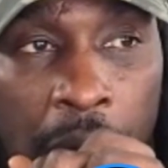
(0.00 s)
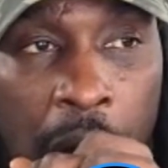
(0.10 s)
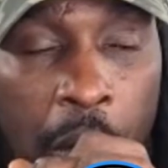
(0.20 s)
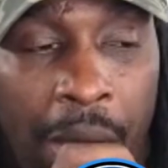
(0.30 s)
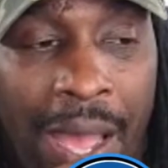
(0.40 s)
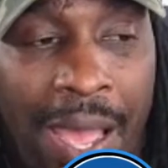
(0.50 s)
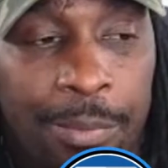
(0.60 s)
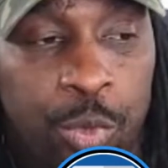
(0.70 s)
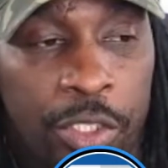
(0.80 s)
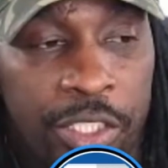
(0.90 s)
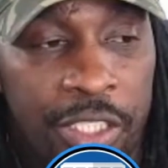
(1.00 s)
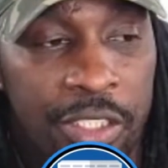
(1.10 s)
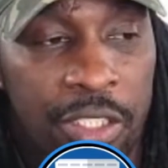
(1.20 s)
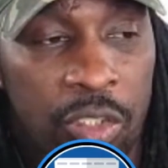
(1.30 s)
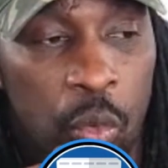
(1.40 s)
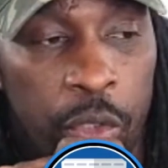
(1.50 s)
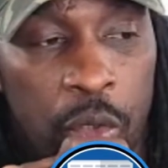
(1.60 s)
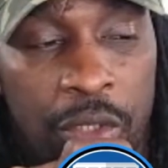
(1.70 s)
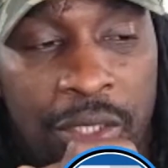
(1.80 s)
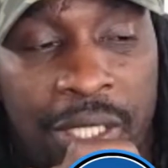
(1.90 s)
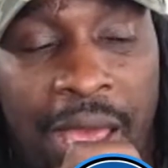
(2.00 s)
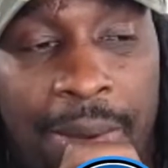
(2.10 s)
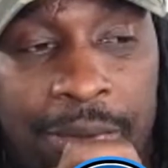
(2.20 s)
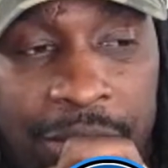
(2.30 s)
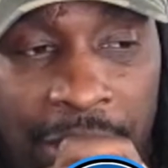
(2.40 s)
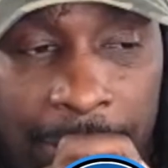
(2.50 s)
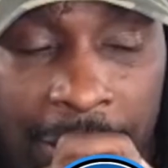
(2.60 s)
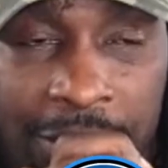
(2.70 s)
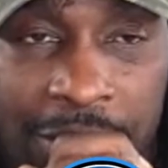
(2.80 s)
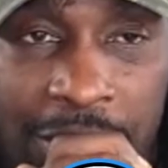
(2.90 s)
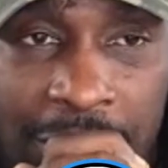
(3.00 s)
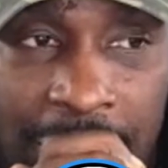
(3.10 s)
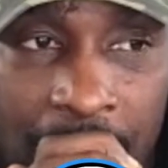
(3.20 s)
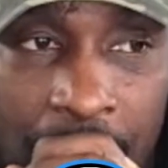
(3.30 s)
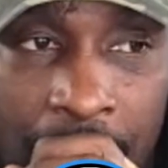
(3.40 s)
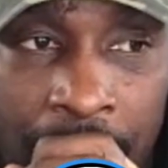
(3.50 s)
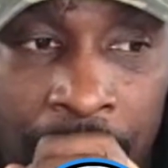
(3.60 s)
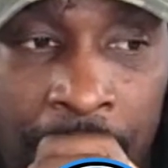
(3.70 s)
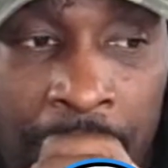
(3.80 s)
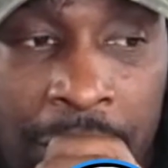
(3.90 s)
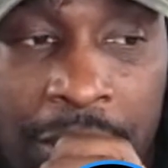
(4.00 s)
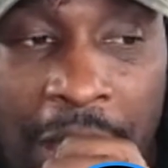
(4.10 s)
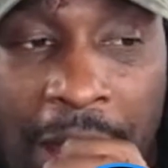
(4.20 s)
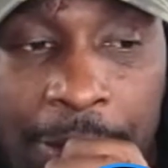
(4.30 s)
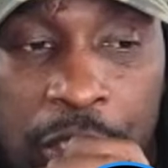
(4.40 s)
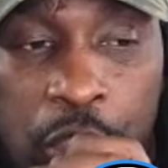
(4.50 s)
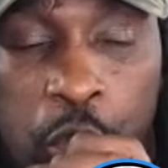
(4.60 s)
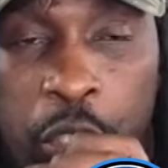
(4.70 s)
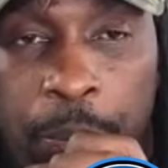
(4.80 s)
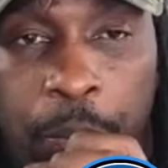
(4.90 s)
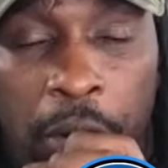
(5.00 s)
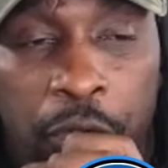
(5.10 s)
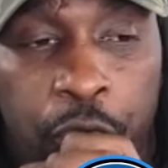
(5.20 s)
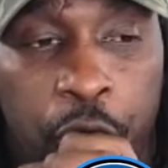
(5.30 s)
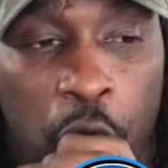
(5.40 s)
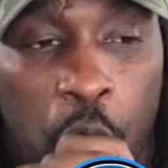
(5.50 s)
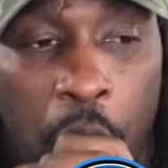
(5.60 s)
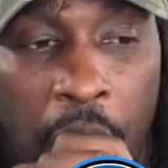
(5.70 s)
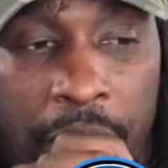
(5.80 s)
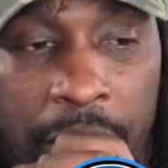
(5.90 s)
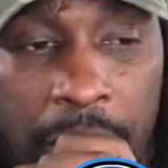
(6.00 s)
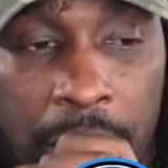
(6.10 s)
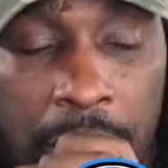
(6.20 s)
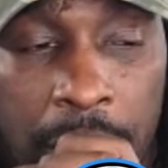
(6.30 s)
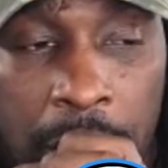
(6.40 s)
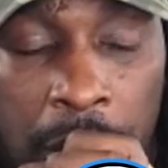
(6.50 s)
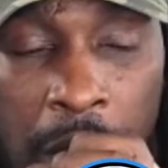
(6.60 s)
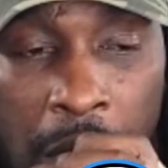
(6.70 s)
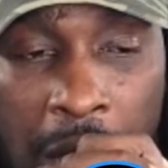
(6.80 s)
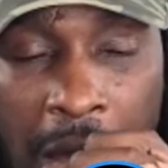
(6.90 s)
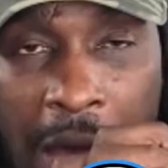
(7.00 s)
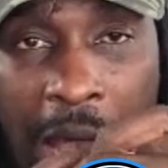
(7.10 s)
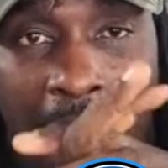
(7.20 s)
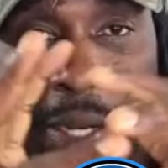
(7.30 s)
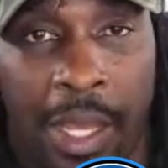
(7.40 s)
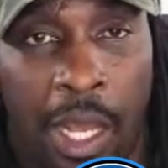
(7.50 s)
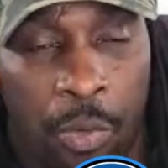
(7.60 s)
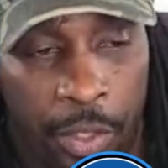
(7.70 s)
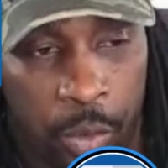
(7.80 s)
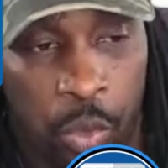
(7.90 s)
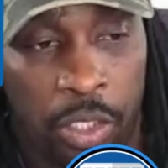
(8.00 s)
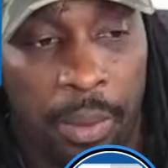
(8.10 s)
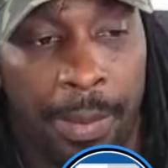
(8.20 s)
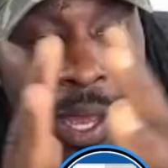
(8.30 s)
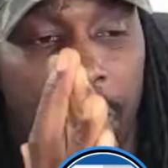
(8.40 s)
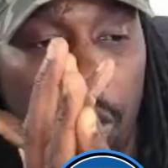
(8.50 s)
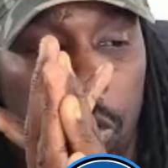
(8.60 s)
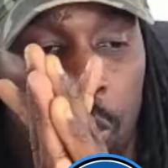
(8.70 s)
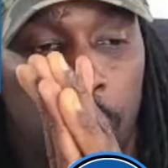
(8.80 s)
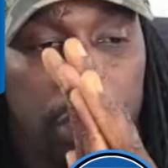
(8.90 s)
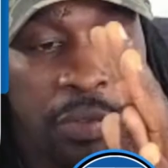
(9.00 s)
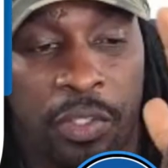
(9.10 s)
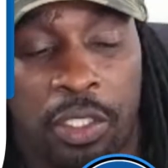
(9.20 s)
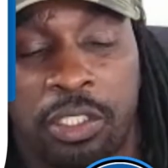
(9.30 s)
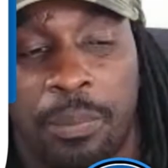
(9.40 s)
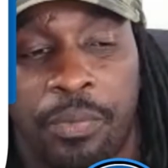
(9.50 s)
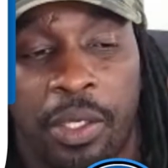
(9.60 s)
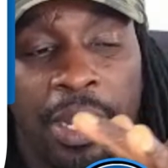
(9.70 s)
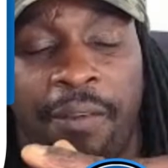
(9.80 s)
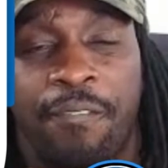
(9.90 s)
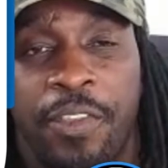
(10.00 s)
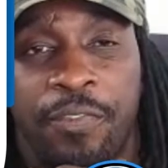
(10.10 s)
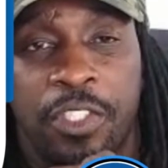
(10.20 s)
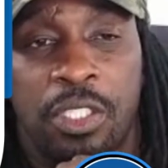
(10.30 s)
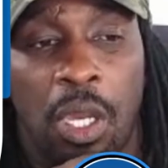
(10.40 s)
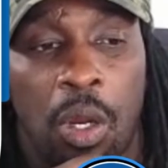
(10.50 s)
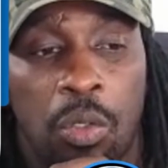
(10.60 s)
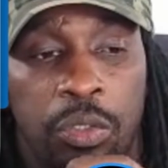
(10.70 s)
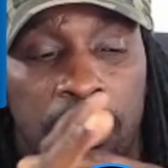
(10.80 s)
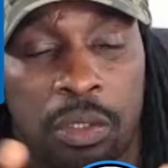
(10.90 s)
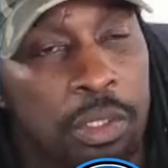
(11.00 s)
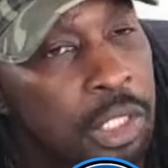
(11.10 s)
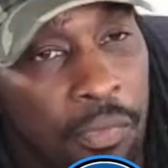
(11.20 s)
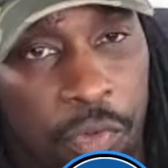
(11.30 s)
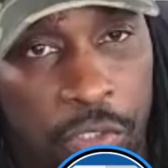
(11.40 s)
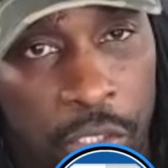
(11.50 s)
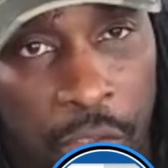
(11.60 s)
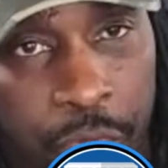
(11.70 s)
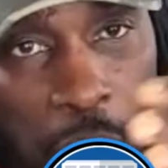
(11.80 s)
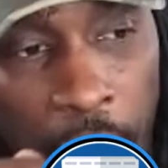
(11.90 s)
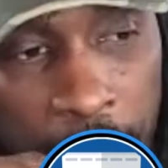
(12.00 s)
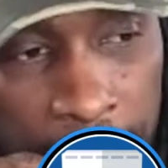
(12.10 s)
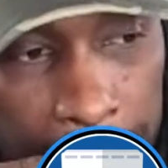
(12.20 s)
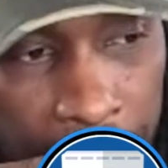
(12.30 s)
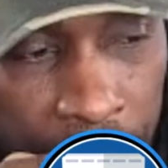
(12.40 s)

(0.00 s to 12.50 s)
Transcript: Our amps was 62. We go times that by 62 times 3.41. And I already worked the math out. It was giving us something like 50,740.